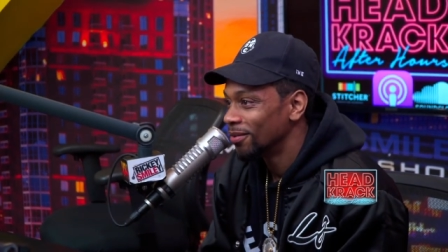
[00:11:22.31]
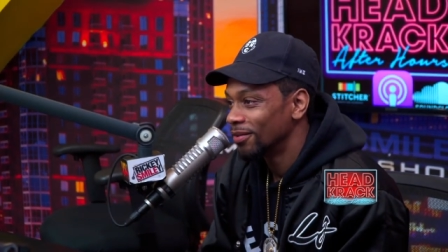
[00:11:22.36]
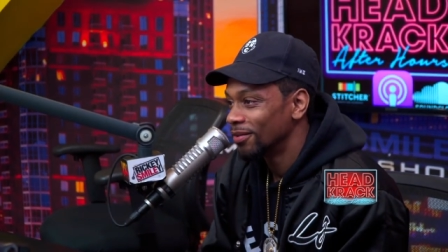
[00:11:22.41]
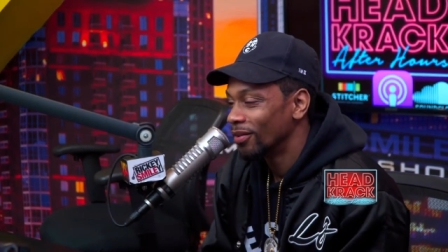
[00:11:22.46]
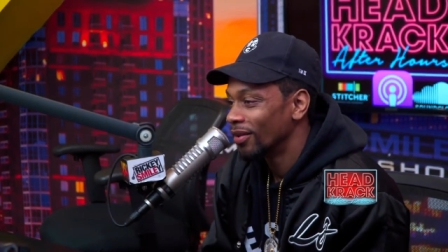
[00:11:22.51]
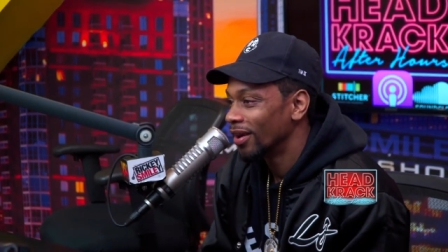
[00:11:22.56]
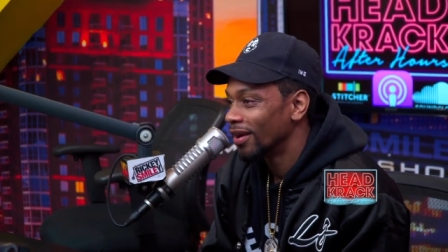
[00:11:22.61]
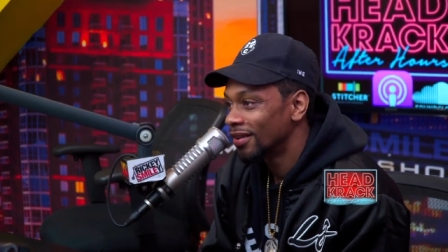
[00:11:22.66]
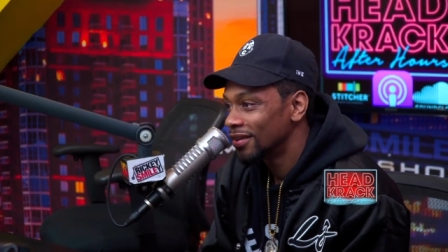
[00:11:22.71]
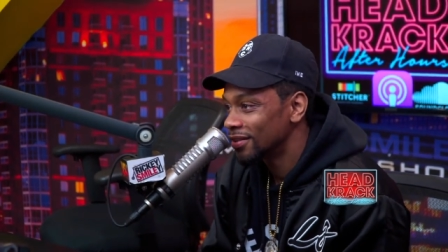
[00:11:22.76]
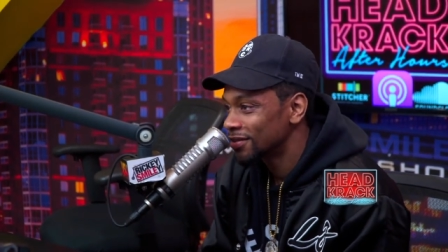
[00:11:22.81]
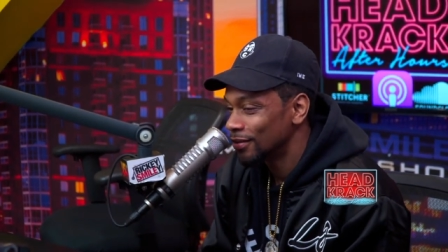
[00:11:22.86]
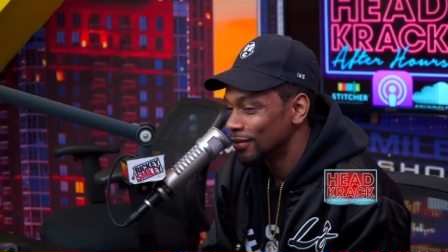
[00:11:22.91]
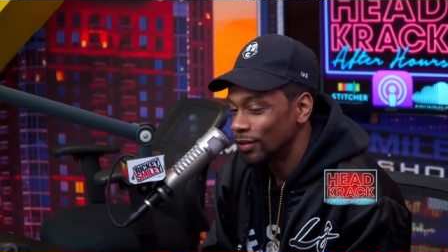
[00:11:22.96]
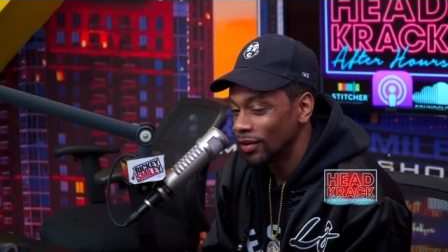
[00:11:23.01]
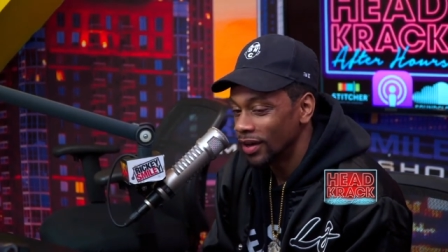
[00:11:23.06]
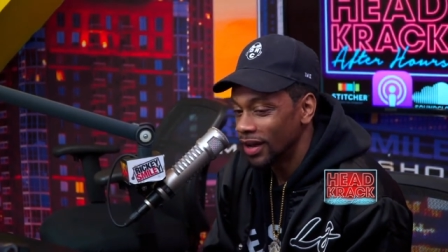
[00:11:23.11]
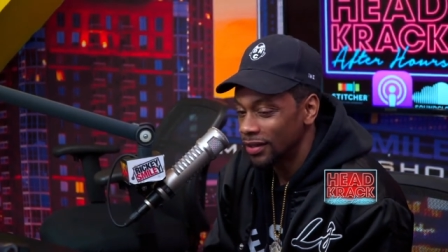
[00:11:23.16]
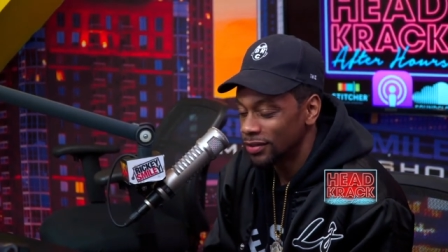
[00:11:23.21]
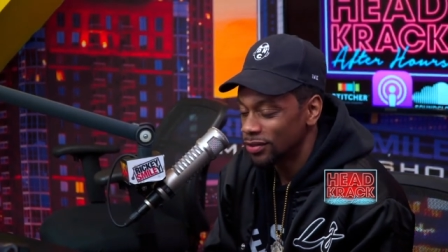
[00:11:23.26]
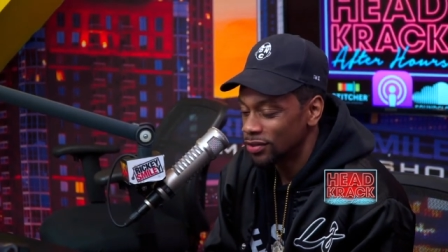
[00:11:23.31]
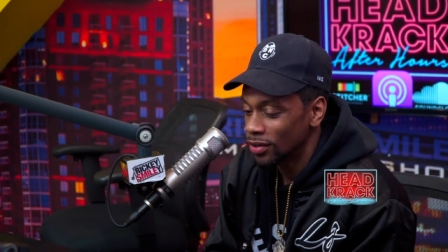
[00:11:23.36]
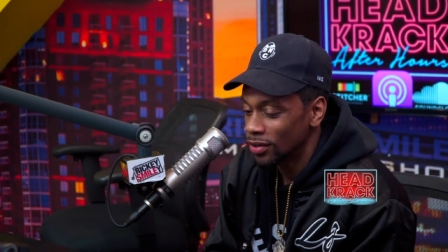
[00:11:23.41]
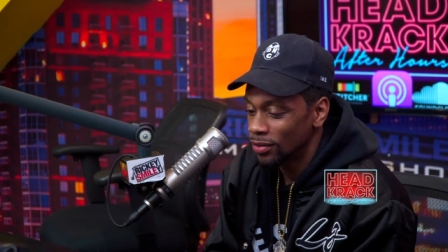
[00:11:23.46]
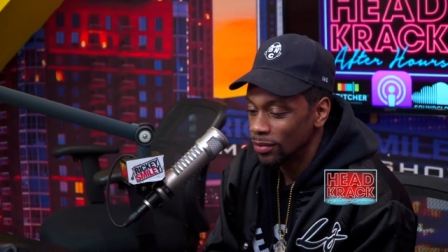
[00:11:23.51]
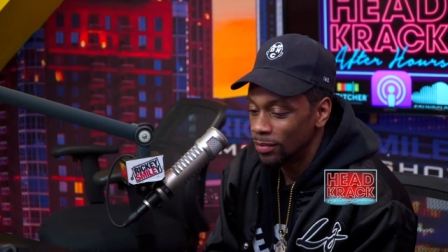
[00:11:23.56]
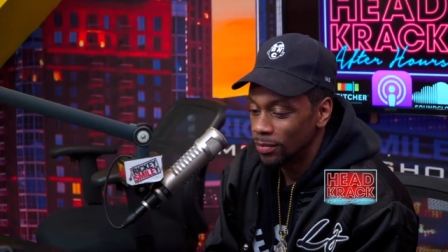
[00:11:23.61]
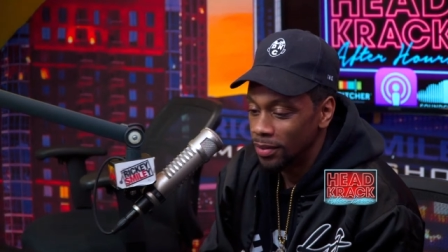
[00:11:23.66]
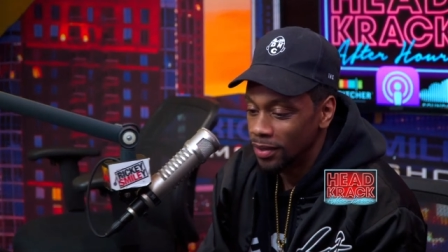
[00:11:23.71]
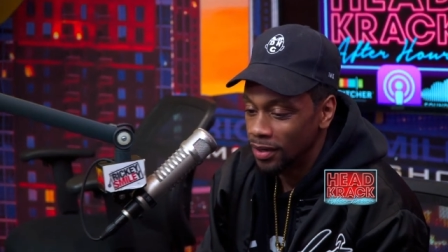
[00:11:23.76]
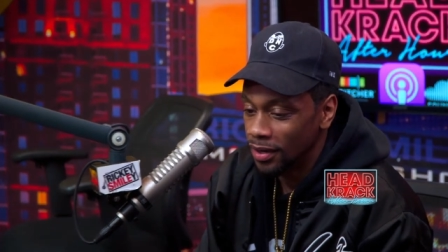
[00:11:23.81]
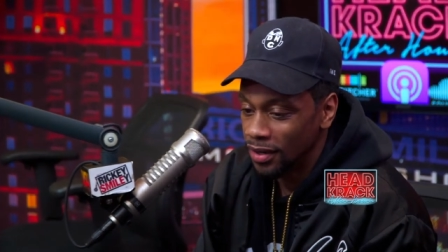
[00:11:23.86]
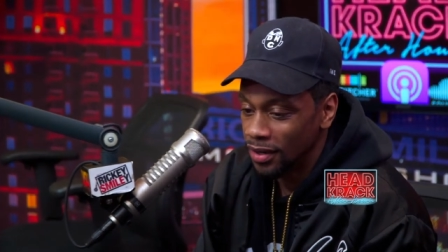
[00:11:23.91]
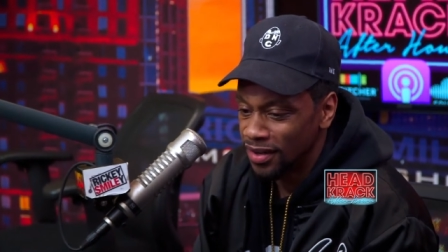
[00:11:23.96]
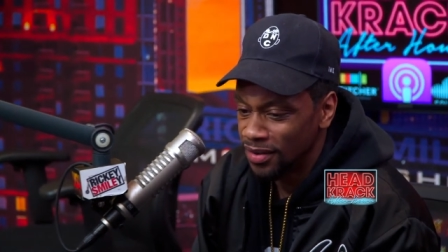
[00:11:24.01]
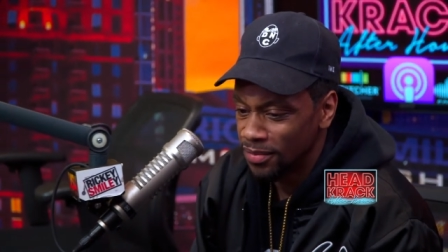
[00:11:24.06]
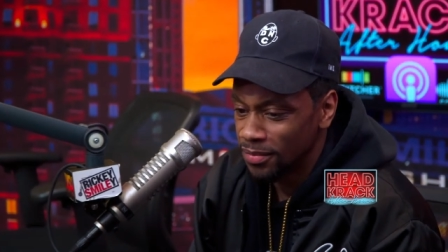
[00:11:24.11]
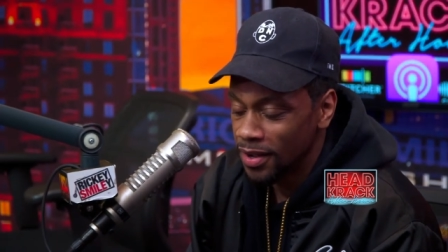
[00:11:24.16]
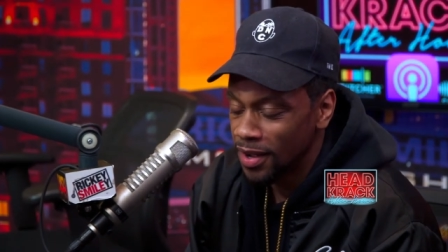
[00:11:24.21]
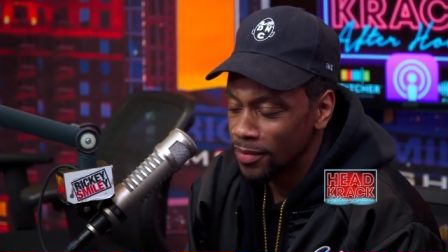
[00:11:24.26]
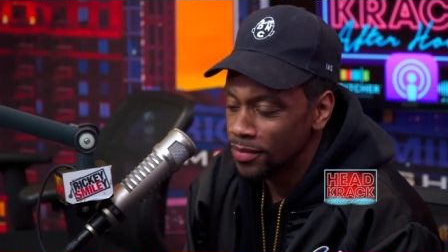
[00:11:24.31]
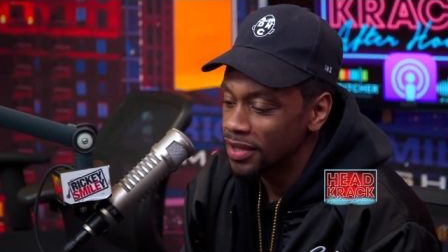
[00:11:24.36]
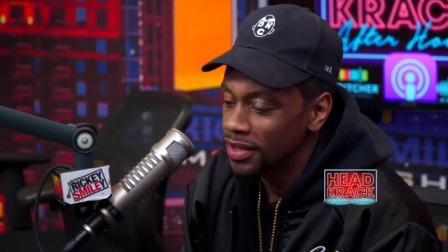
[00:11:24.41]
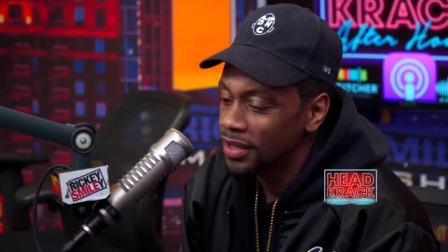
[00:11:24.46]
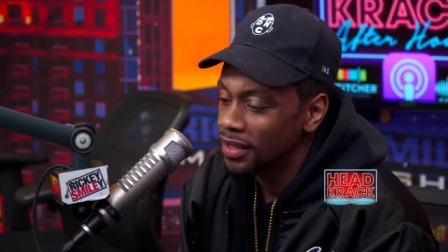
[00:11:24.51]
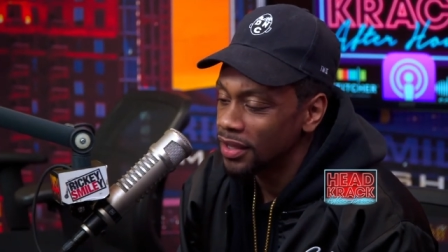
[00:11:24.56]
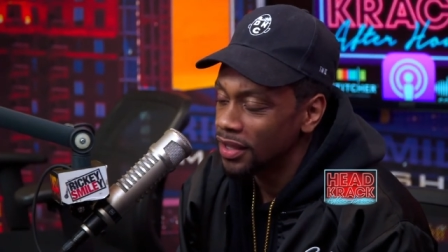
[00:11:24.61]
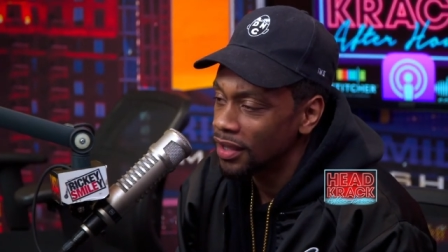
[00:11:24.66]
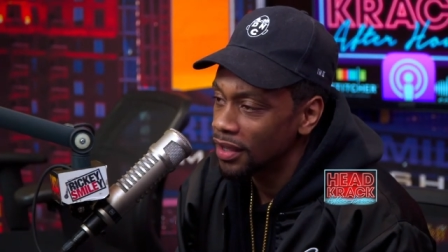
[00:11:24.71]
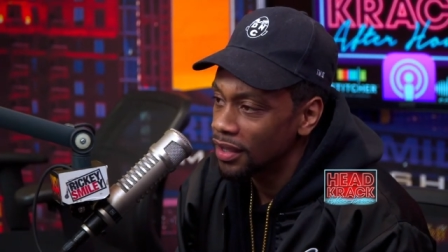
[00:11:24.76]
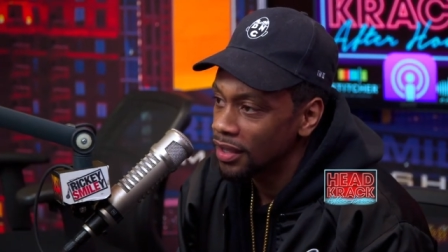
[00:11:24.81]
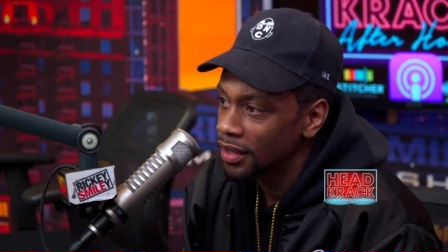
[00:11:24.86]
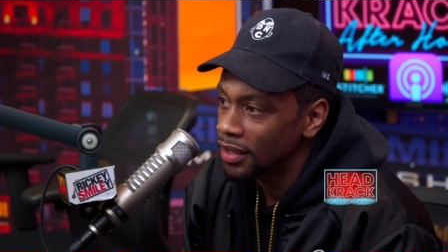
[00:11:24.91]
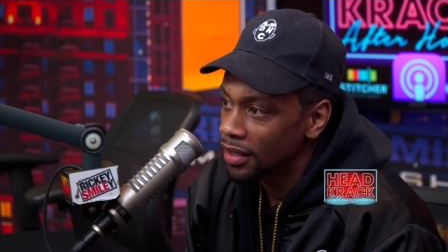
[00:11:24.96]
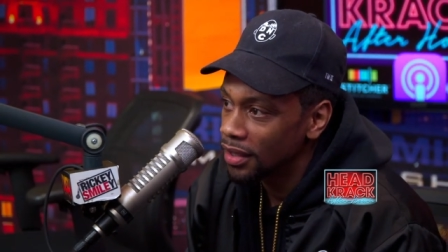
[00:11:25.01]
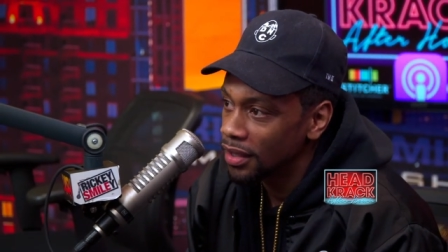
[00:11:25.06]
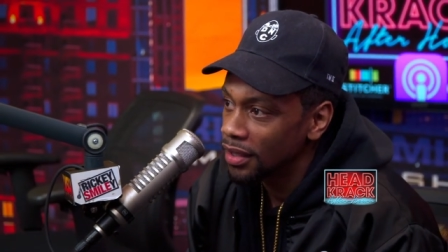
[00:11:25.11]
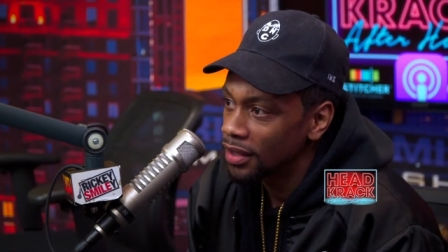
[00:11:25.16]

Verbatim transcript: Grand Hustle without Dro. But, um, I mean, with the house.